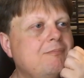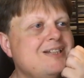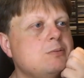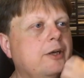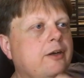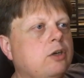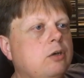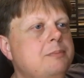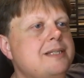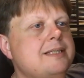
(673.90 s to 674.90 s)
This one I
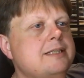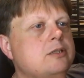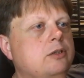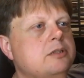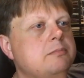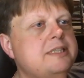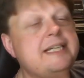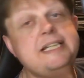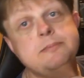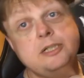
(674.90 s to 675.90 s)
got because it's got
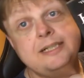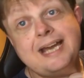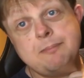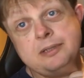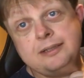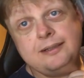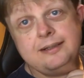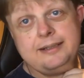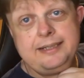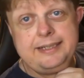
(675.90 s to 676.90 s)
Mercedes McNabb
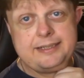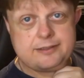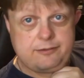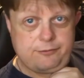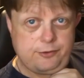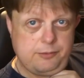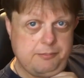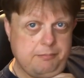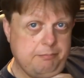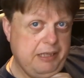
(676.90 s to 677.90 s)
in it
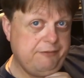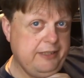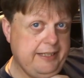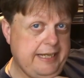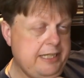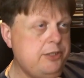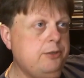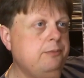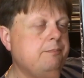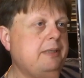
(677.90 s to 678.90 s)
from Buffy and
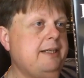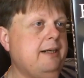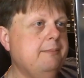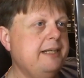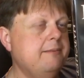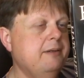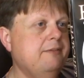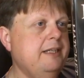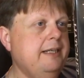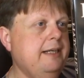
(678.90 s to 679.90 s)
Angel. Played Harmony in
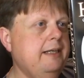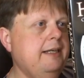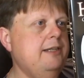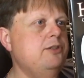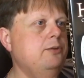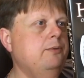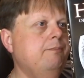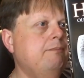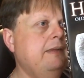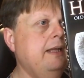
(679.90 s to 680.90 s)
Buffy and Angel.
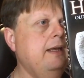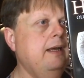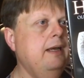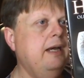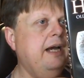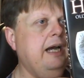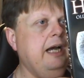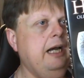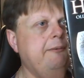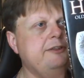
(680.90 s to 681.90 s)

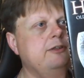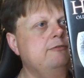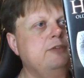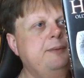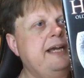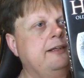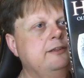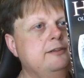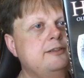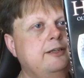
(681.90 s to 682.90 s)
It's got Robert
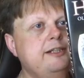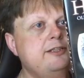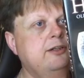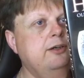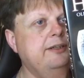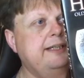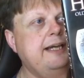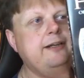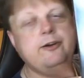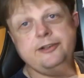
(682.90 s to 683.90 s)
Englund, Tony Todd and
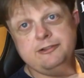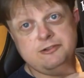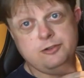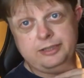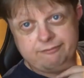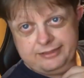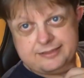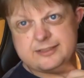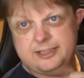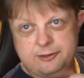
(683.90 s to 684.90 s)
Kane Hodder are all in
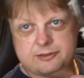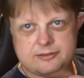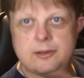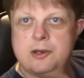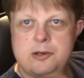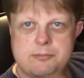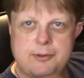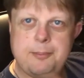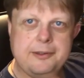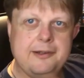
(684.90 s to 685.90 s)
this. You know, it's
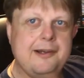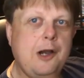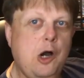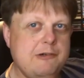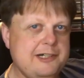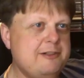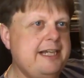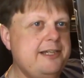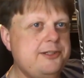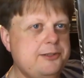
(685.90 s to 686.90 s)
proper horror
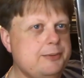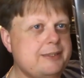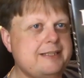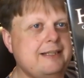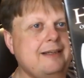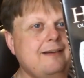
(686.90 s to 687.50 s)
credentials.